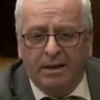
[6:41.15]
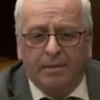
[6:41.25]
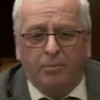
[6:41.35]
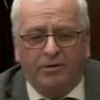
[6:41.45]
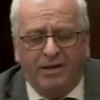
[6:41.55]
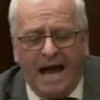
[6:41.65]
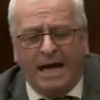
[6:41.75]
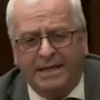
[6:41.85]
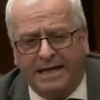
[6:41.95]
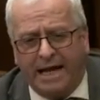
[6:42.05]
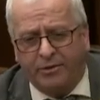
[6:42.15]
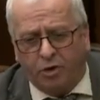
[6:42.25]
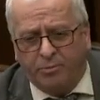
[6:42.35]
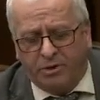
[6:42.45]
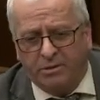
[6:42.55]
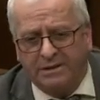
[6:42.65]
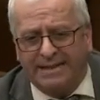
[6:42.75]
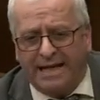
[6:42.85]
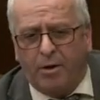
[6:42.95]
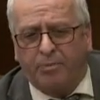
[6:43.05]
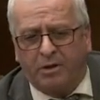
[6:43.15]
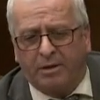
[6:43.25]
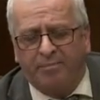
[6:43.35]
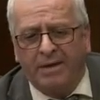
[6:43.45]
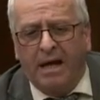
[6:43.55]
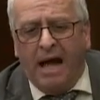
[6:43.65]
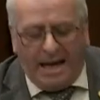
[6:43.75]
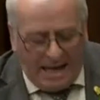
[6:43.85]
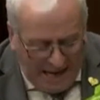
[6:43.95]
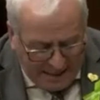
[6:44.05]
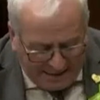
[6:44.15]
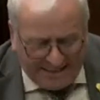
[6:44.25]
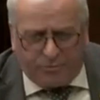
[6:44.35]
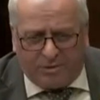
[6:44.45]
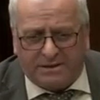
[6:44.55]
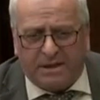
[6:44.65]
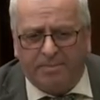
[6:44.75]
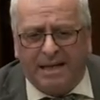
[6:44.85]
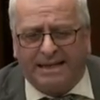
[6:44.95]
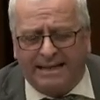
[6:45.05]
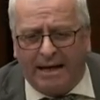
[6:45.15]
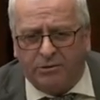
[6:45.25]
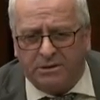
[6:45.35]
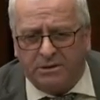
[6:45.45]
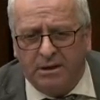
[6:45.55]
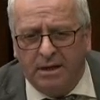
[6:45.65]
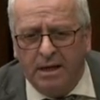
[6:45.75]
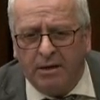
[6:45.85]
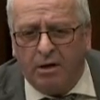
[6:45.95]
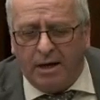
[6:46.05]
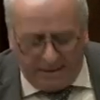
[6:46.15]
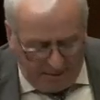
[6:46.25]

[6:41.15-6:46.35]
but if you had then had the gumption to stand up to them, and had the interest in building the houses, God damn